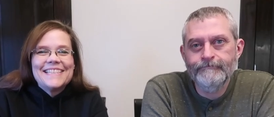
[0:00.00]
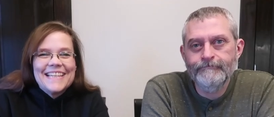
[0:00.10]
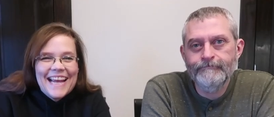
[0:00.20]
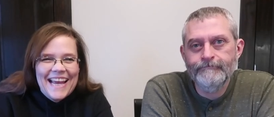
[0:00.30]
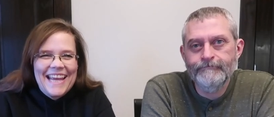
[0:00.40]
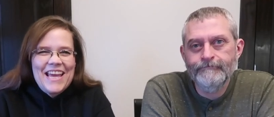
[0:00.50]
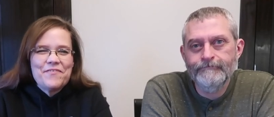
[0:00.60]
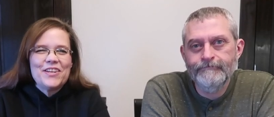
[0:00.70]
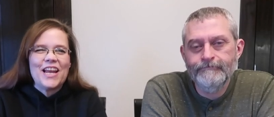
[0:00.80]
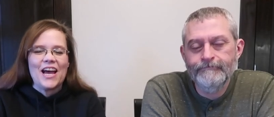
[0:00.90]
Speaker 1: Today,
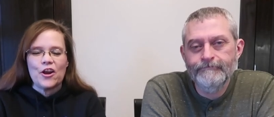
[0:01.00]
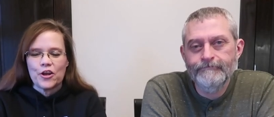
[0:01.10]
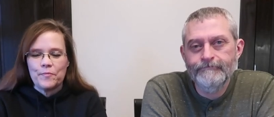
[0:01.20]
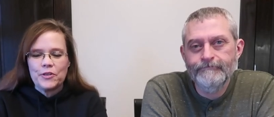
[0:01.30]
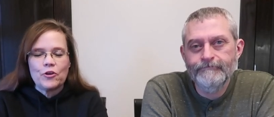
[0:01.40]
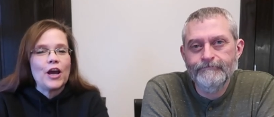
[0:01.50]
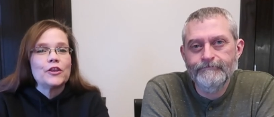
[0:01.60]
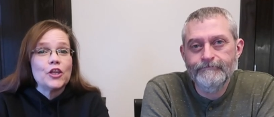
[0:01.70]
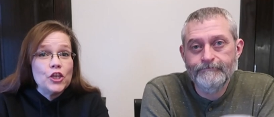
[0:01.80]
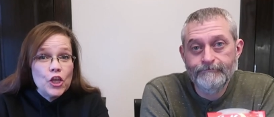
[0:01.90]
Kevin and I are gonna be trying
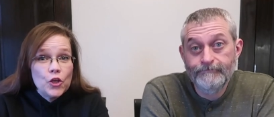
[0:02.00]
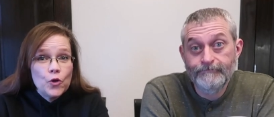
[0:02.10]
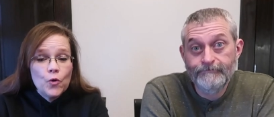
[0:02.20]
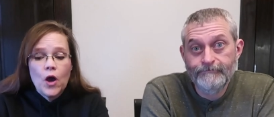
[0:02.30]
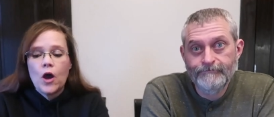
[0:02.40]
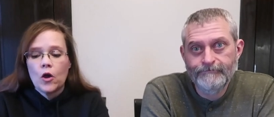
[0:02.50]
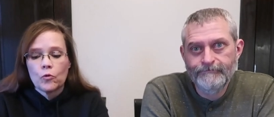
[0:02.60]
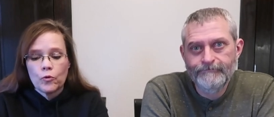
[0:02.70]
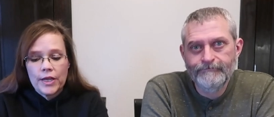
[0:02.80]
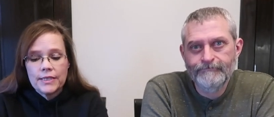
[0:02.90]
the new
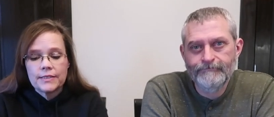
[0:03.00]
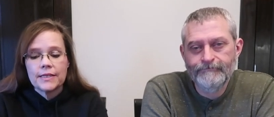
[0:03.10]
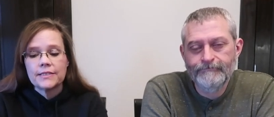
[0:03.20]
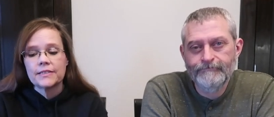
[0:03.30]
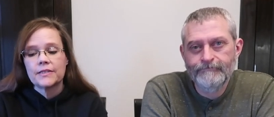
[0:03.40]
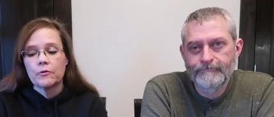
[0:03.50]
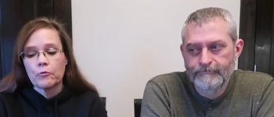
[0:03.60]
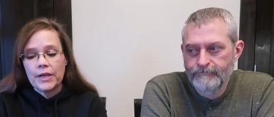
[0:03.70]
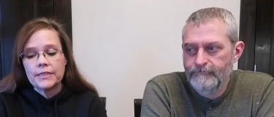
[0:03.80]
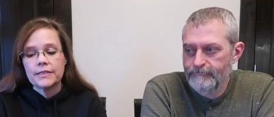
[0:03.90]
Reese, this is the
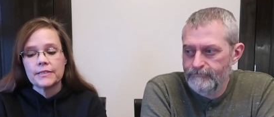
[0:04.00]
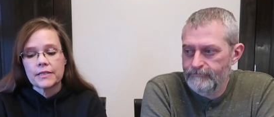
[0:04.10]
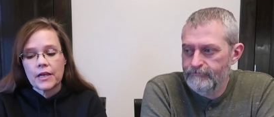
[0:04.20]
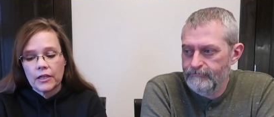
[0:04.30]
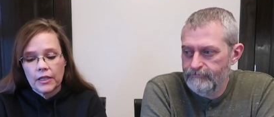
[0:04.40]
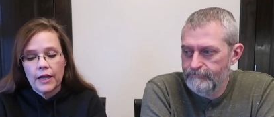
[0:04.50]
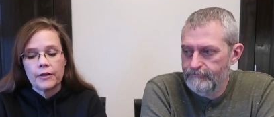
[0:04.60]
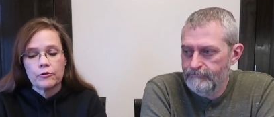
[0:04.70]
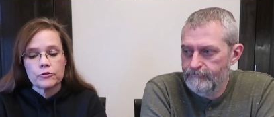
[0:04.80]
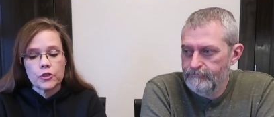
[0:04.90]
Reese's
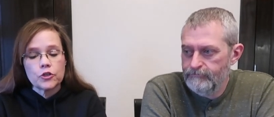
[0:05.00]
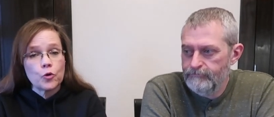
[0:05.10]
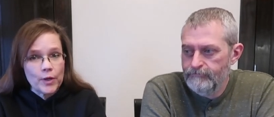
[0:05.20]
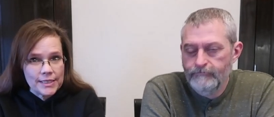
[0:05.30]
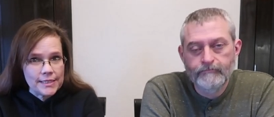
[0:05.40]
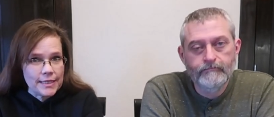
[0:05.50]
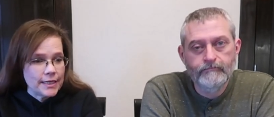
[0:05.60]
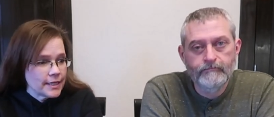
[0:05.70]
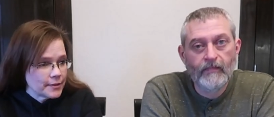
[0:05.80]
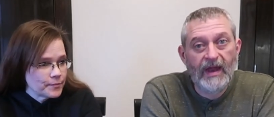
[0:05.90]
Colliders
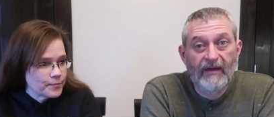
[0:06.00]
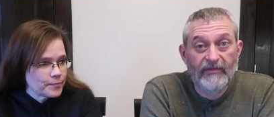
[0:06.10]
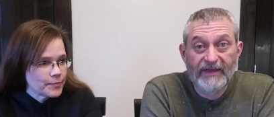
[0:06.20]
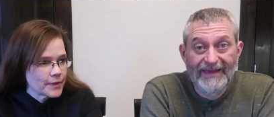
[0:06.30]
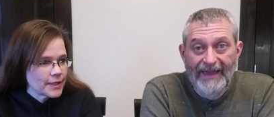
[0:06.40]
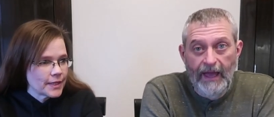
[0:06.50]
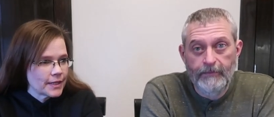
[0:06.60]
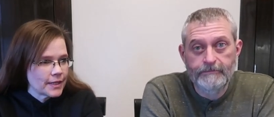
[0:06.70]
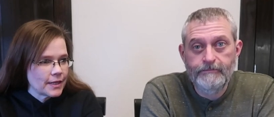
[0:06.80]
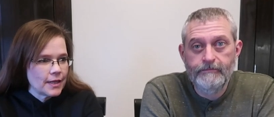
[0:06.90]
Twisted.
Speaker 2: And have a Kit Kat.
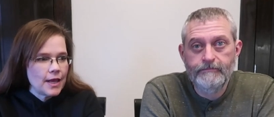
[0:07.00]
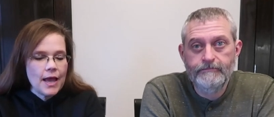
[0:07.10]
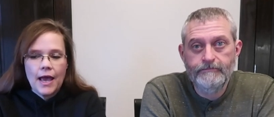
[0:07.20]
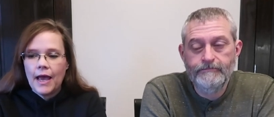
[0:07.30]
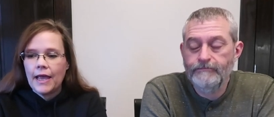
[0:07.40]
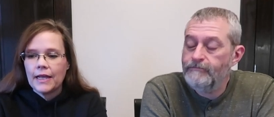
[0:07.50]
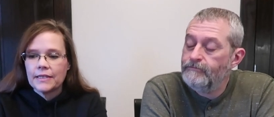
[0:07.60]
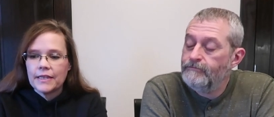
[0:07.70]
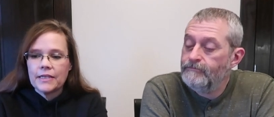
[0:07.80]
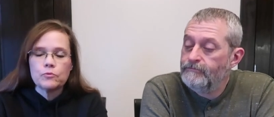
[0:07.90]

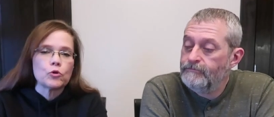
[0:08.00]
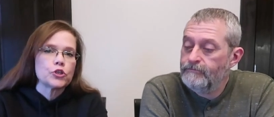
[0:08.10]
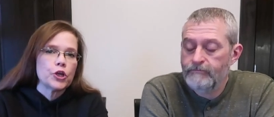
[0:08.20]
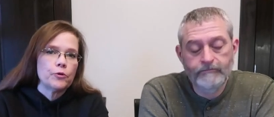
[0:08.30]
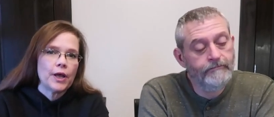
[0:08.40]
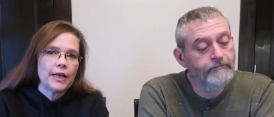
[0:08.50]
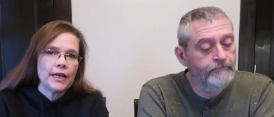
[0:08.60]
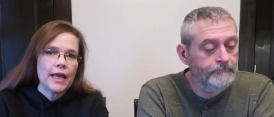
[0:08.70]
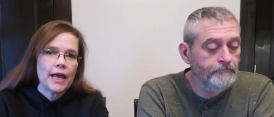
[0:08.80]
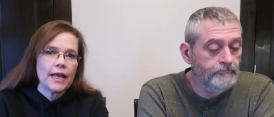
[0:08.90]
Speaker 1: And these were $2.99
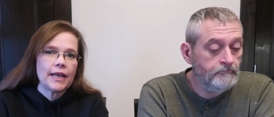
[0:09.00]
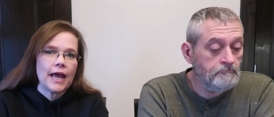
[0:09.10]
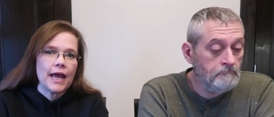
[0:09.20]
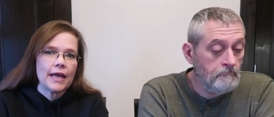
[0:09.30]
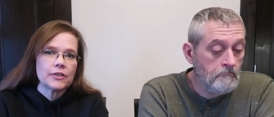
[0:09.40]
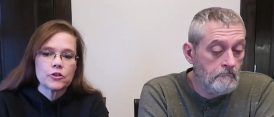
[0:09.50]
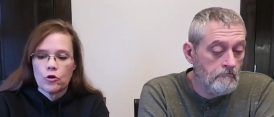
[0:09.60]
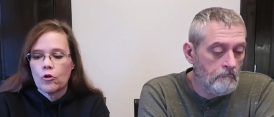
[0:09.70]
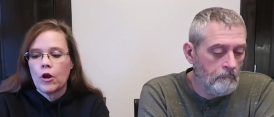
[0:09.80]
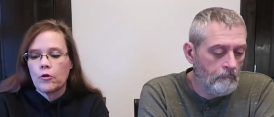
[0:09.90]
at
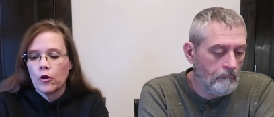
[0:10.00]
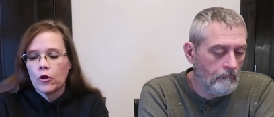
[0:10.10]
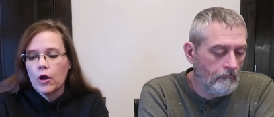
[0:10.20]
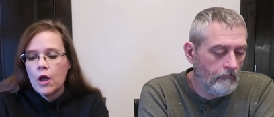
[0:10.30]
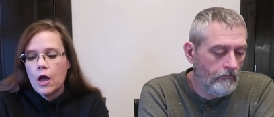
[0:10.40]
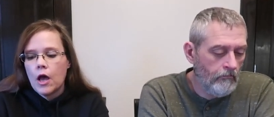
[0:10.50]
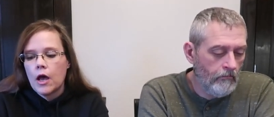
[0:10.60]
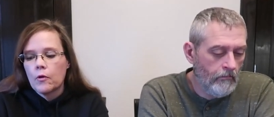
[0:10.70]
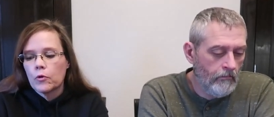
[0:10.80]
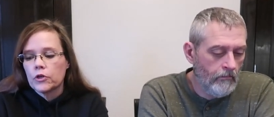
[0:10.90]
Kroger.
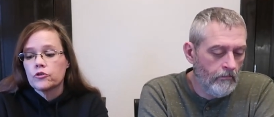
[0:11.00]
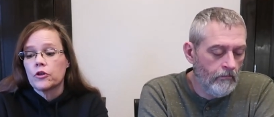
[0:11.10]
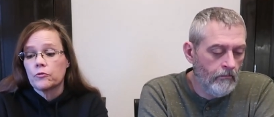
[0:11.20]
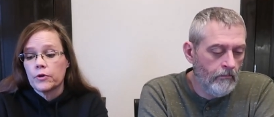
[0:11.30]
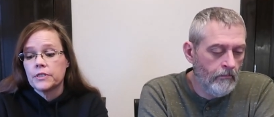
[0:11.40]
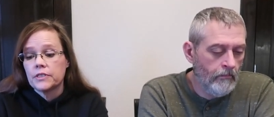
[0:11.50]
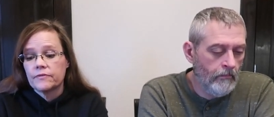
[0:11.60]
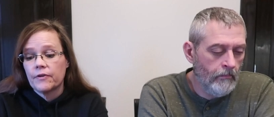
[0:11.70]
Uh, we're gonna try the Reese's